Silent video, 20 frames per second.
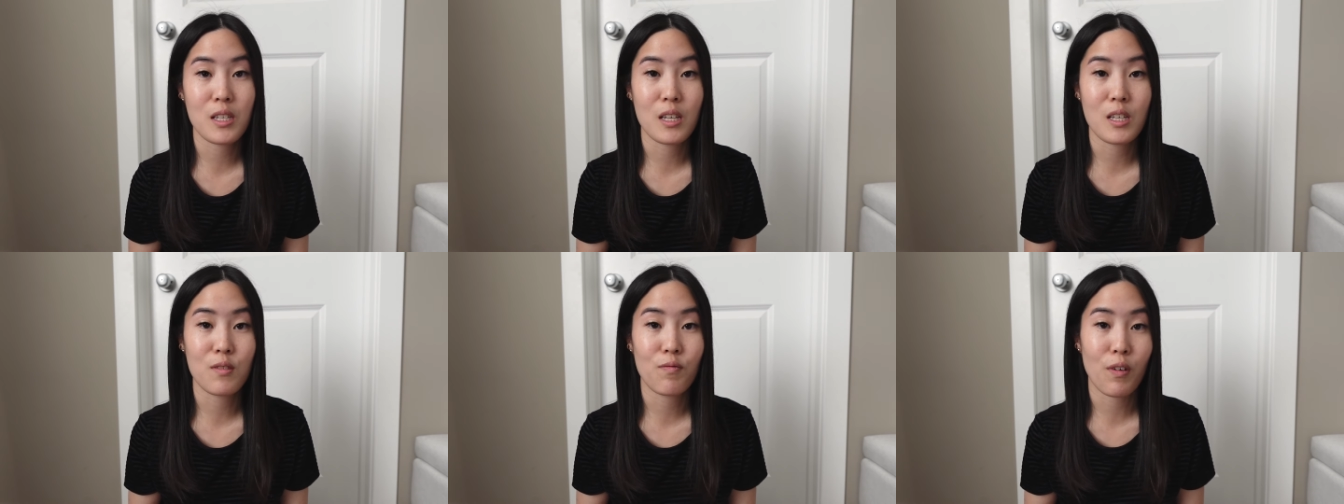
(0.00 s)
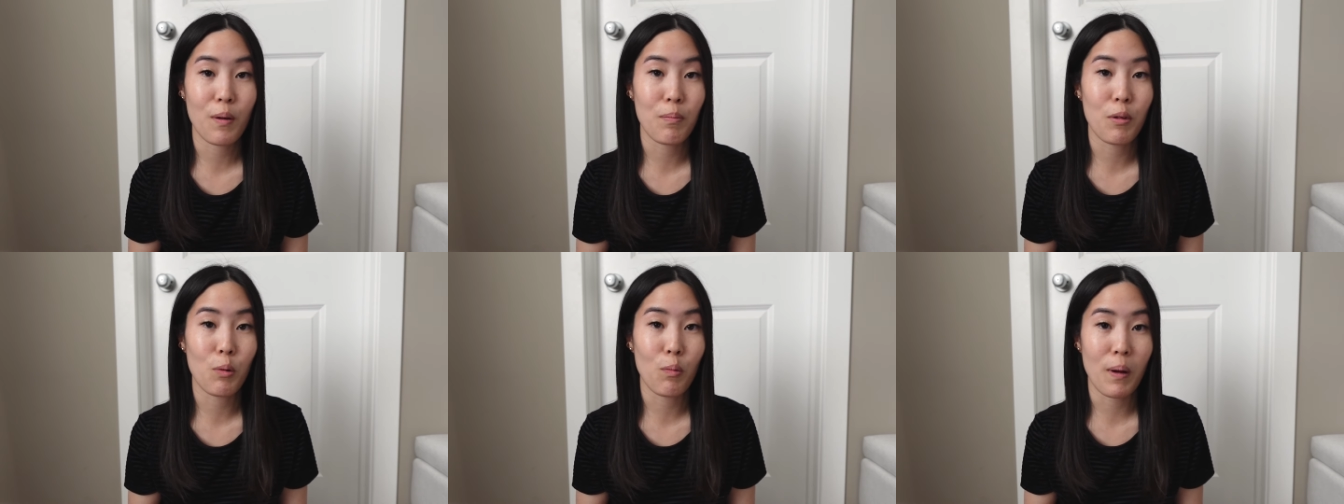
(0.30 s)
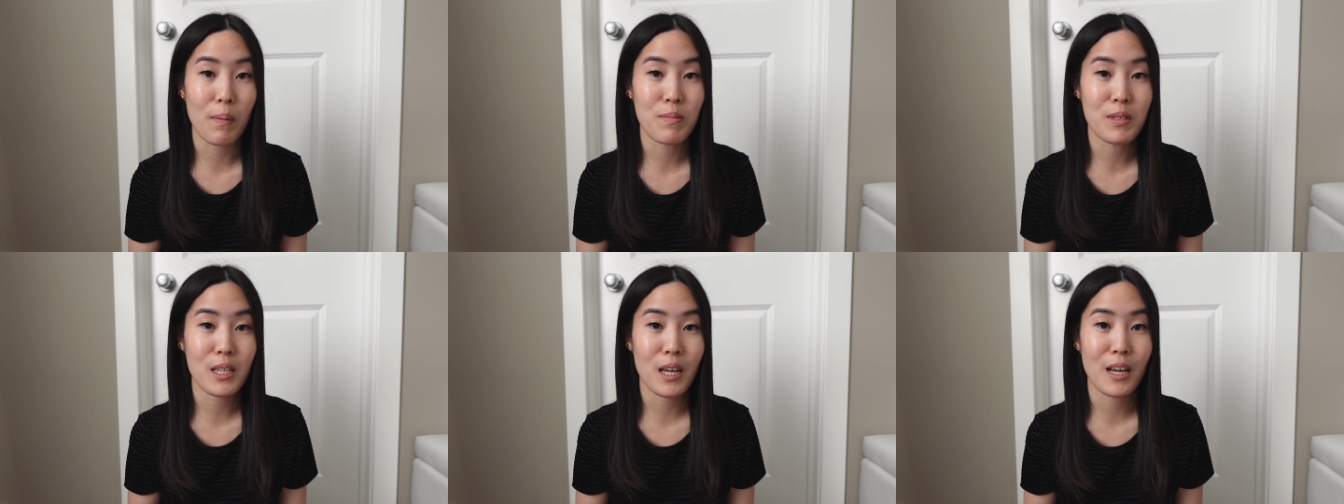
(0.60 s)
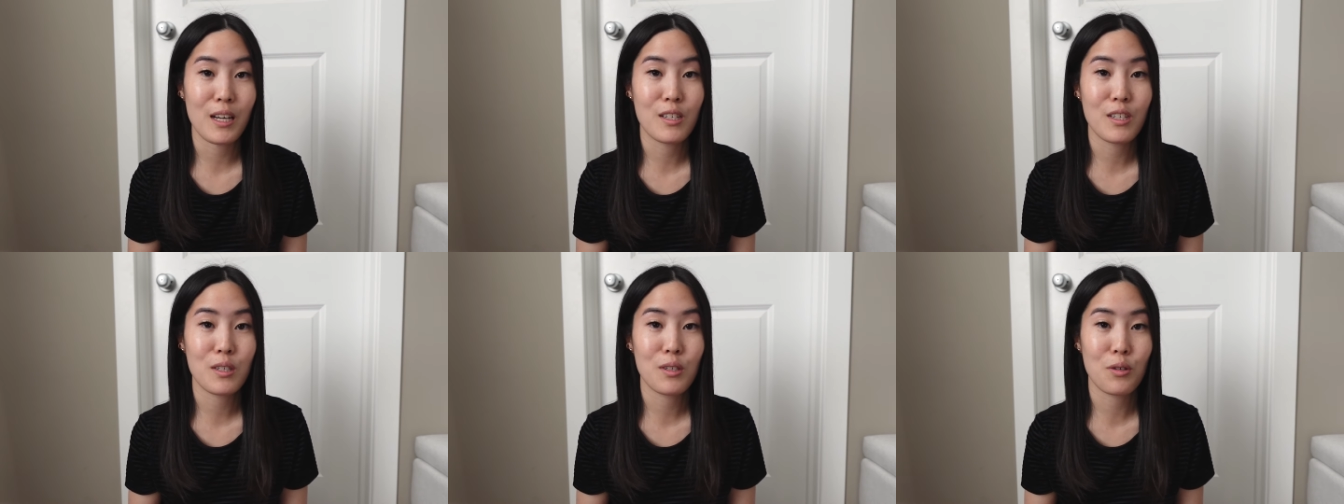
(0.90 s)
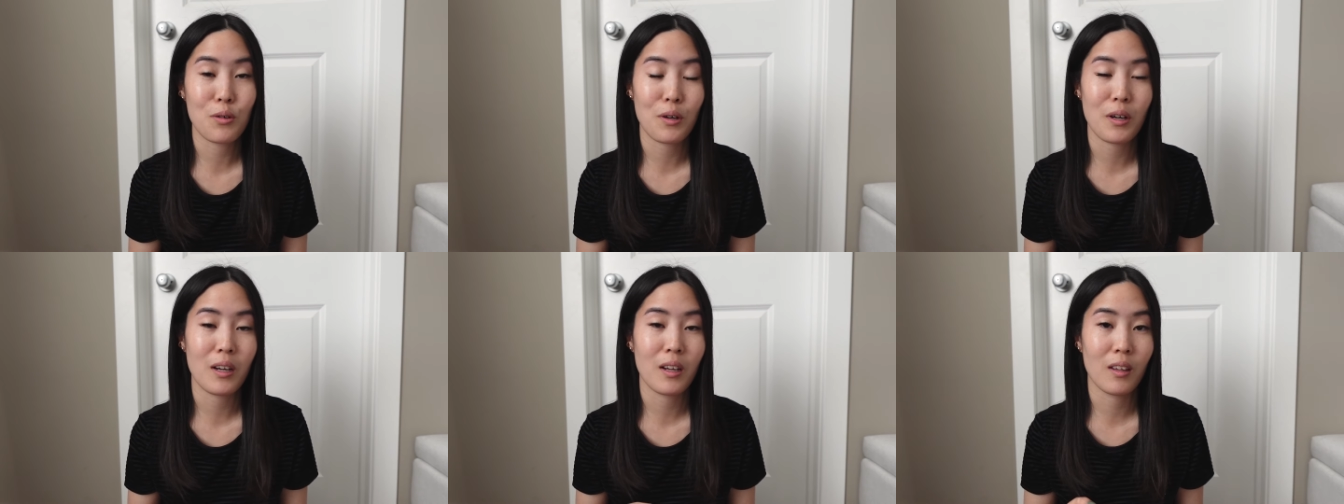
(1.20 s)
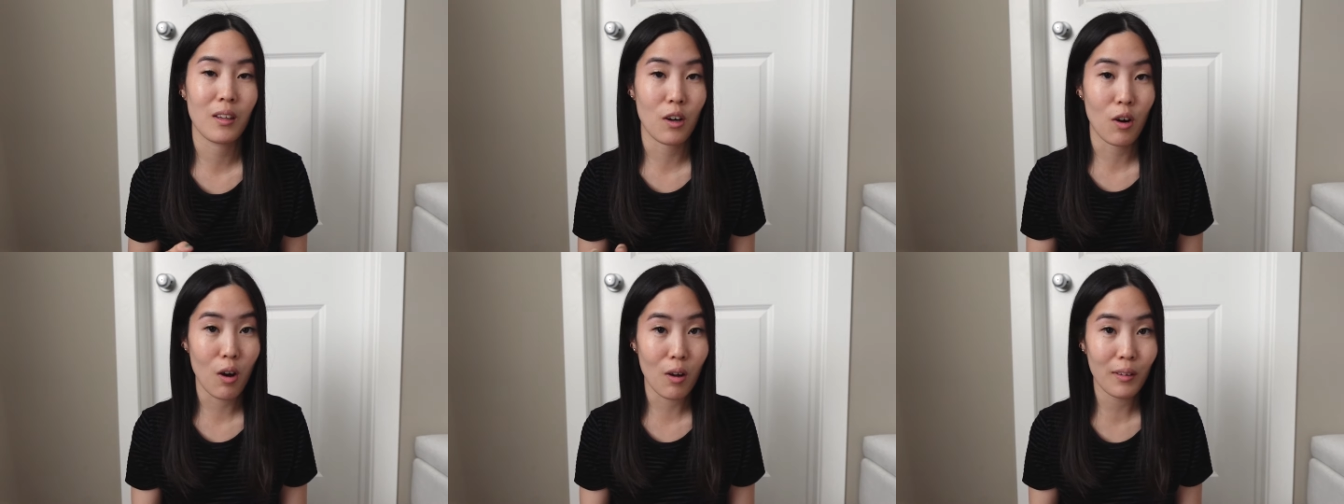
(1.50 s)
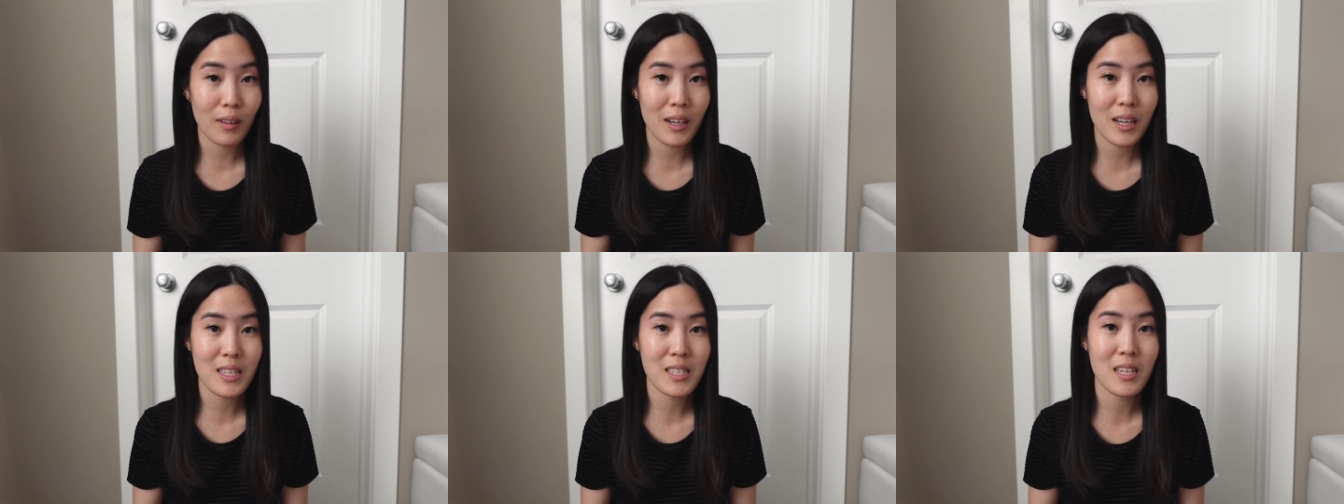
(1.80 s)
this from the website during their
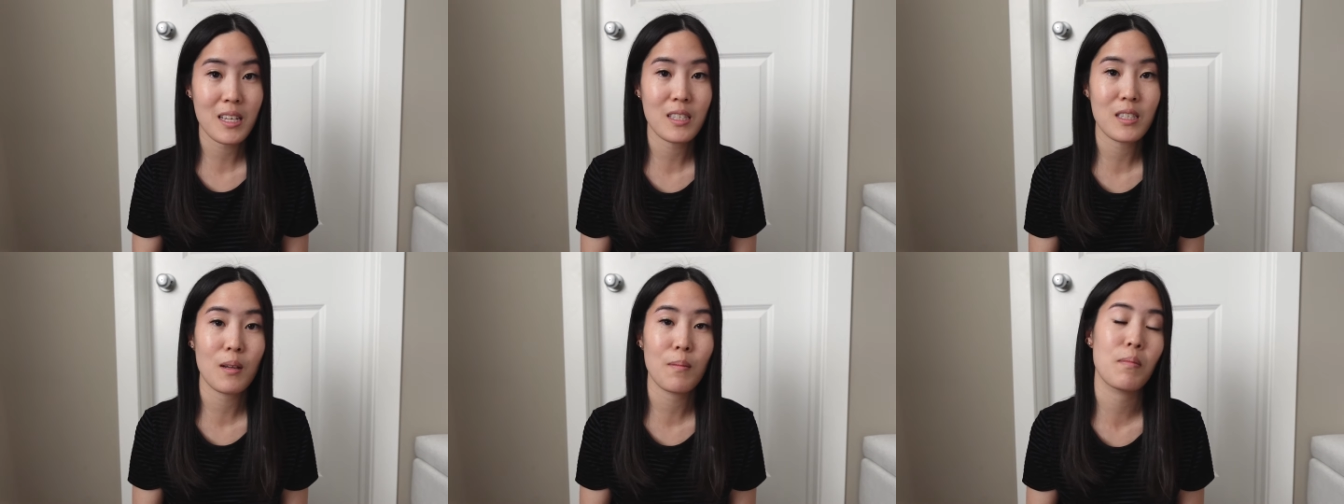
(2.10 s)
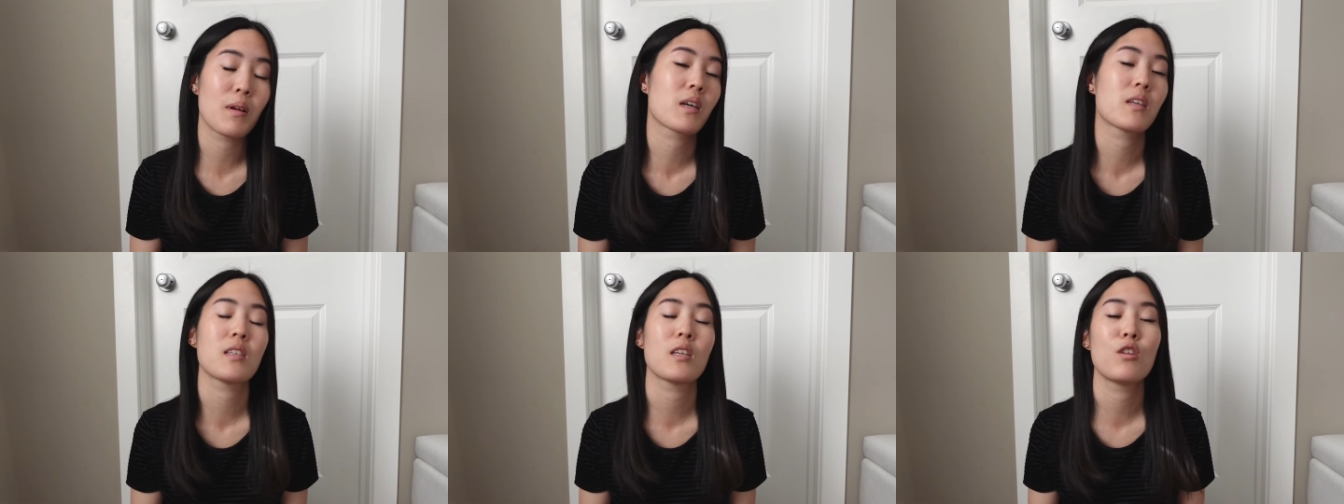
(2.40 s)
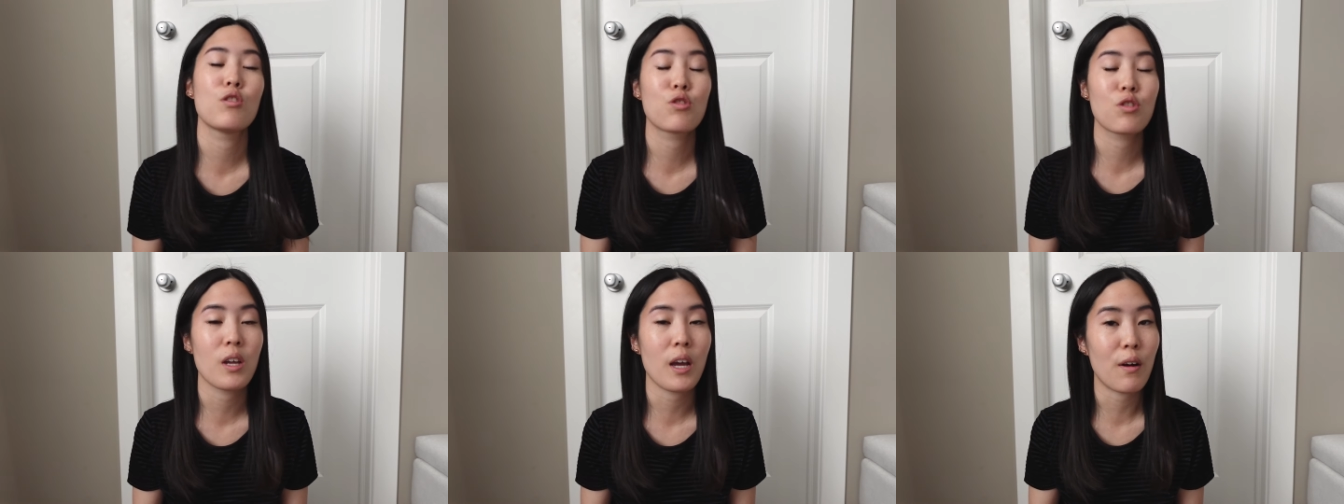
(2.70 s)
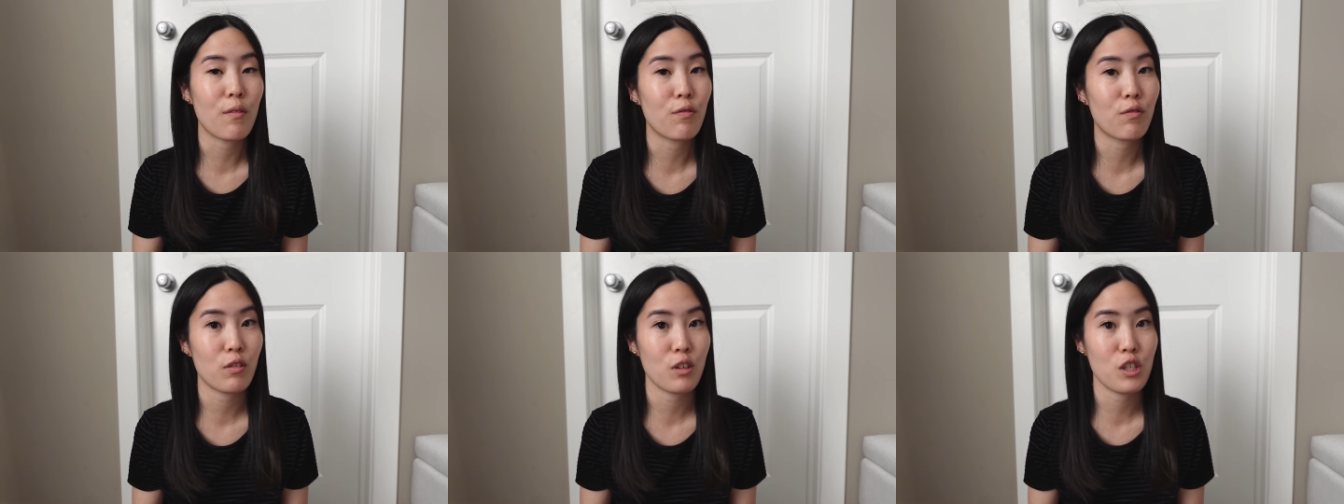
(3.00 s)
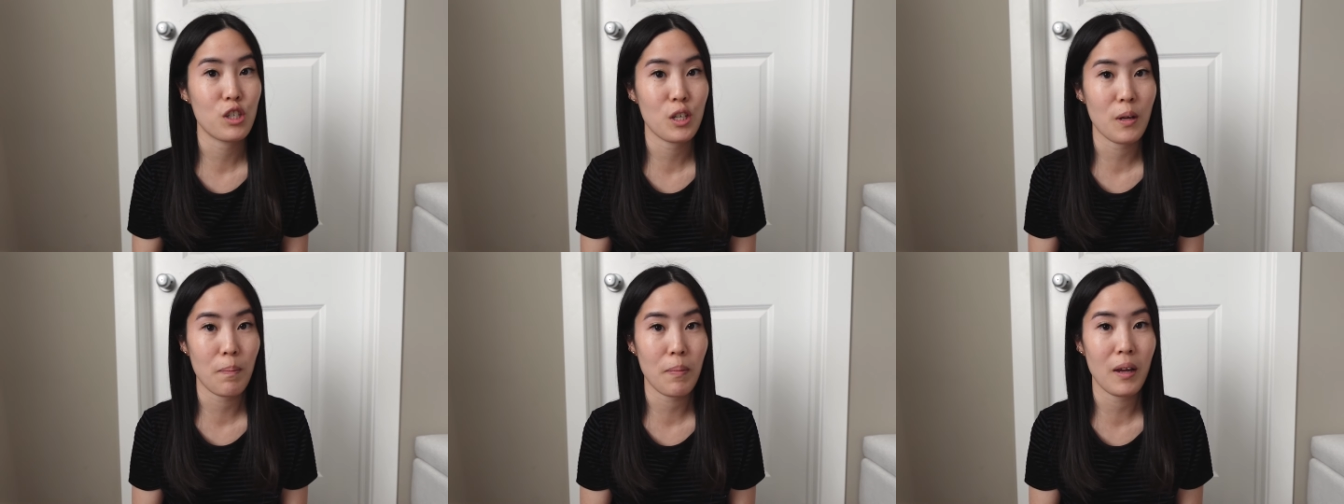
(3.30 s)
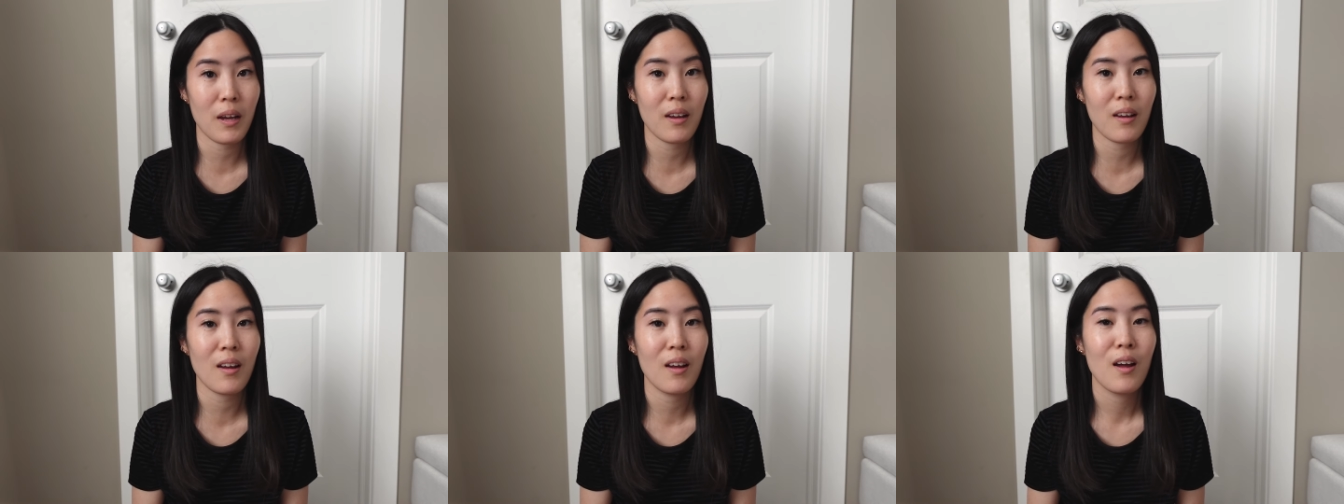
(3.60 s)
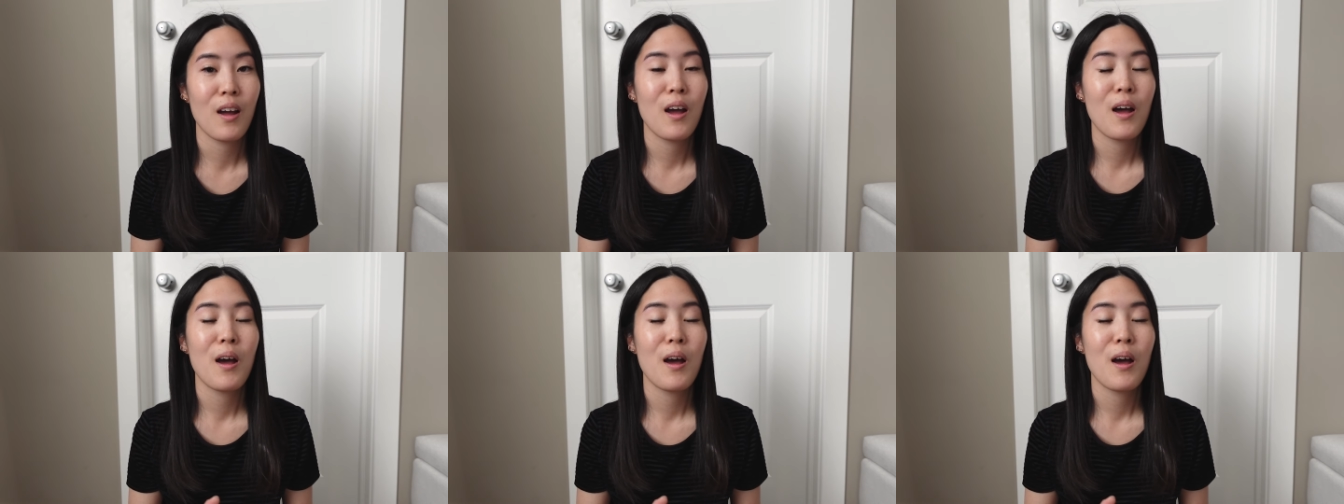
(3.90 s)
holiday season because they usually have free shipping